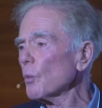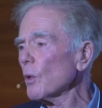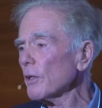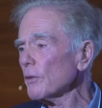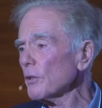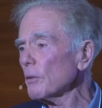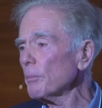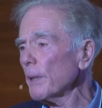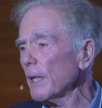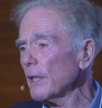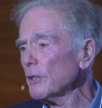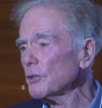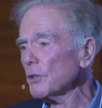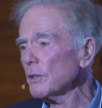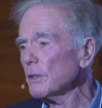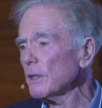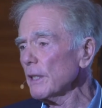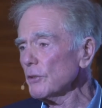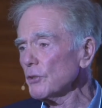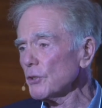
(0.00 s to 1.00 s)
where the
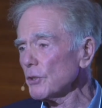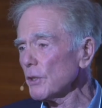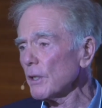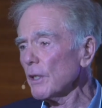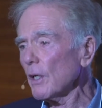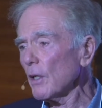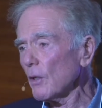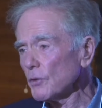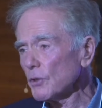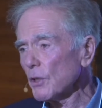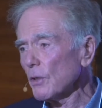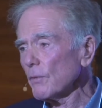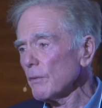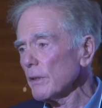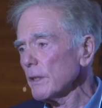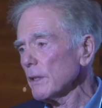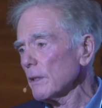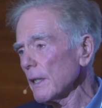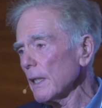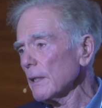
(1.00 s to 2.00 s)
patient needs to go. So
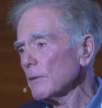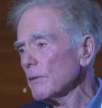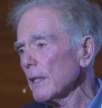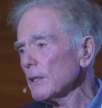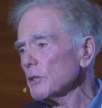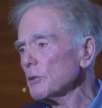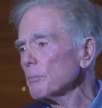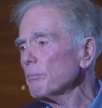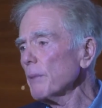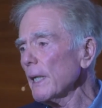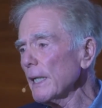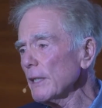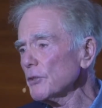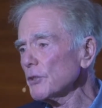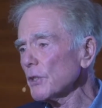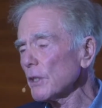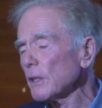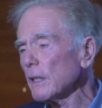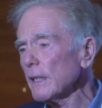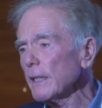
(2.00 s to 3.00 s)
that, that's
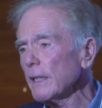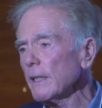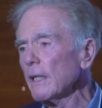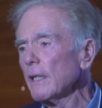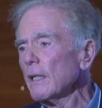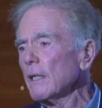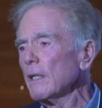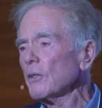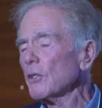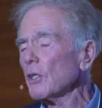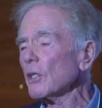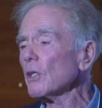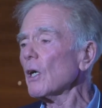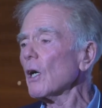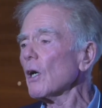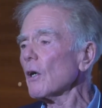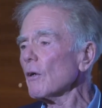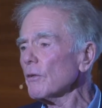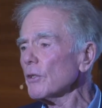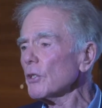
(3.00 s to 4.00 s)
basically the
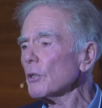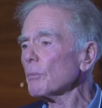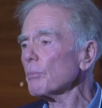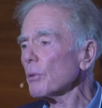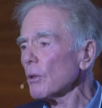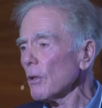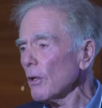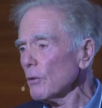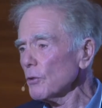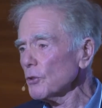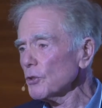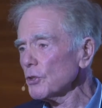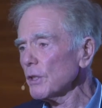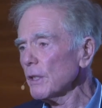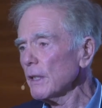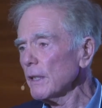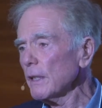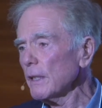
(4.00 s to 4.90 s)
current approach